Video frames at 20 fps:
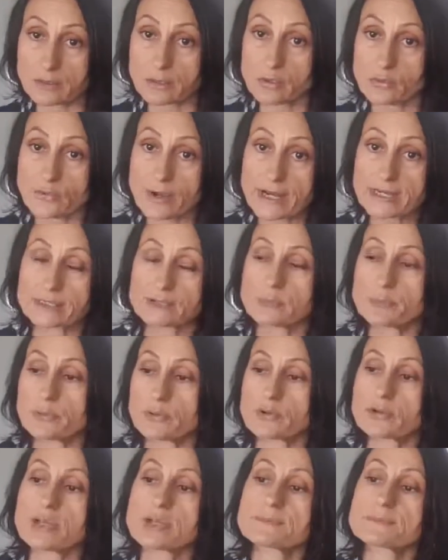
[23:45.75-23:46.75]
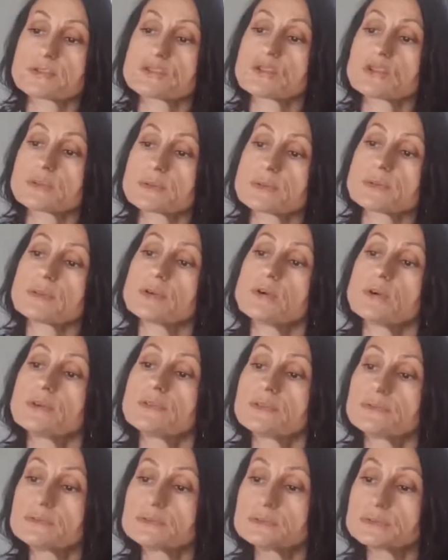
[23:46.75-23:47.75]
correct absorption
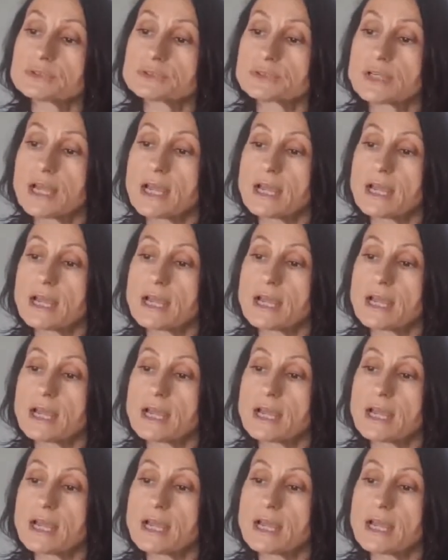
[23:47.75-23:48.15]
of food.